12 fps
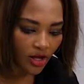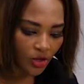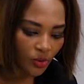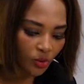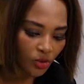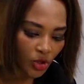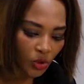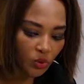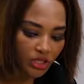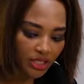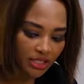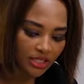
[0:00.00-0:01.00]
You will
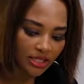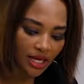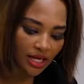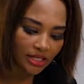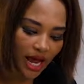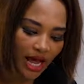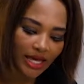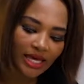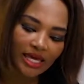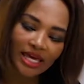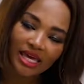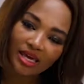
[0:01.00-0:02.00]
notice that I
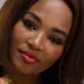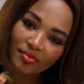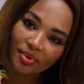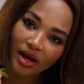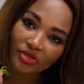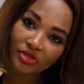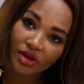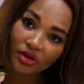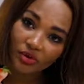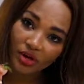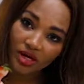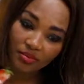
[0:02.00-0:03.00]
keep the
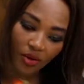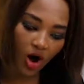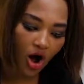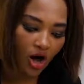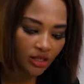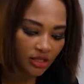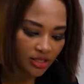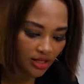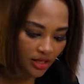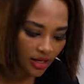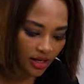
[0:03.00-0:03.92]
green part